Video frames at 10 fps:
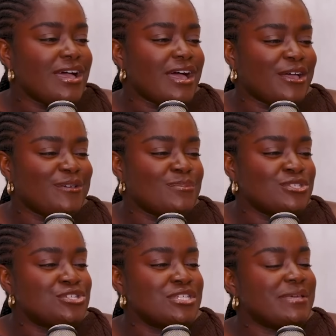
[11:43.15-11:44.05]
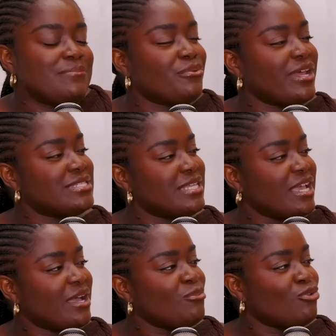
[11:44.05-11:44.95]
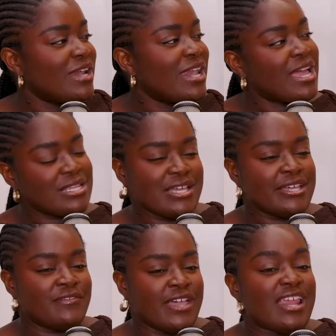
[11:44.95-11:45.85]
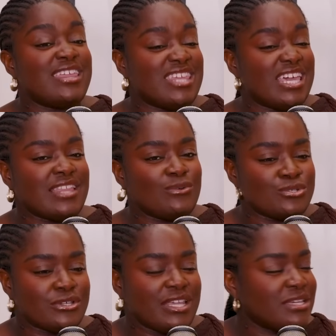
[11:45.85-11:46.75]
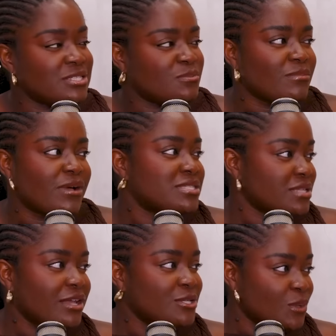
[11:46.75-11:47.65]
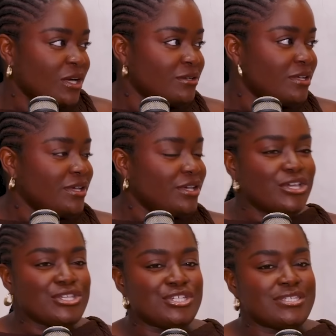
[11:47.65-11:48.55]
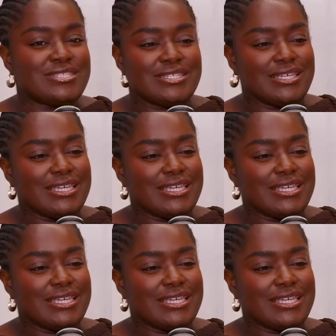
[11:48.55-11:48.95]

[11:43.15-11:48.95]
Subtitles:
So just embracing a more relaxed side of it. And I think that also links with my style as well. Just